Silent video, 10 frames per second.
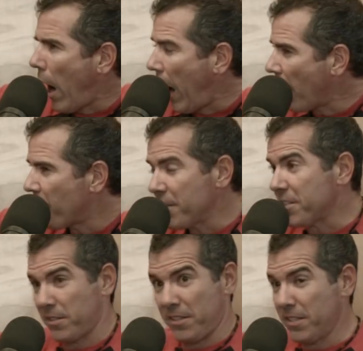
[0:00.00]

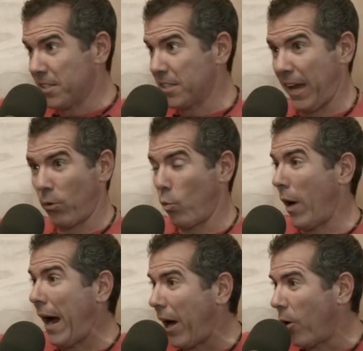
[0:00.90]
This is like,
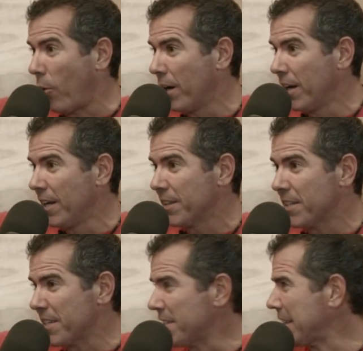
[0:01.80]
wow.
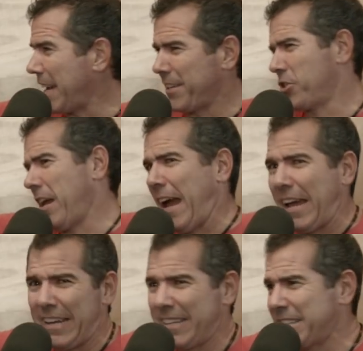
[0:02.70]
This isn't like
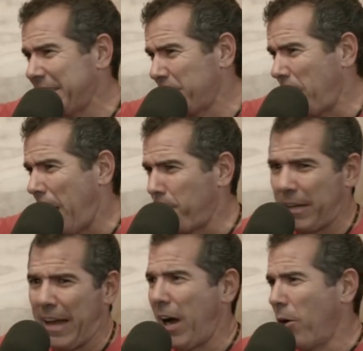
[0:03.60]
Jay Inslee
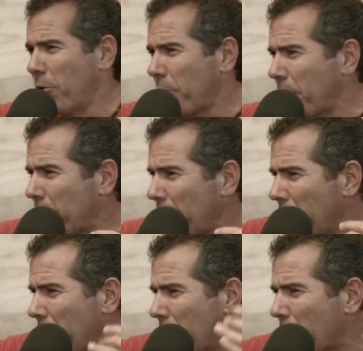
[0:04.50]
dropping out
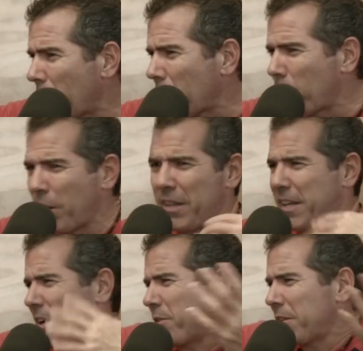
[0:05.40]
or one of
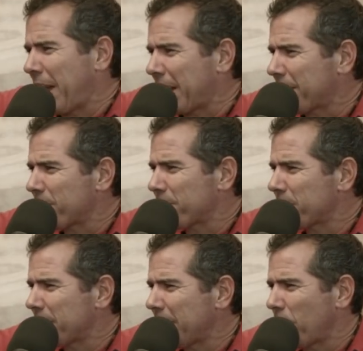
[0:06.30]
the other, like,
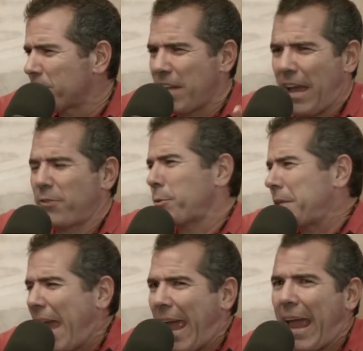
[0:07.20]
you know, Andrew
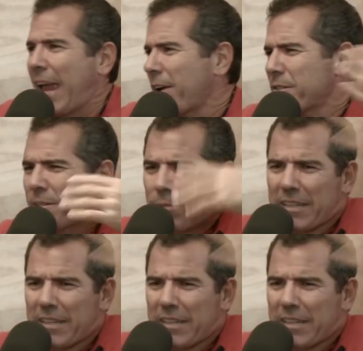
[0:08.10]
Yang or somebody.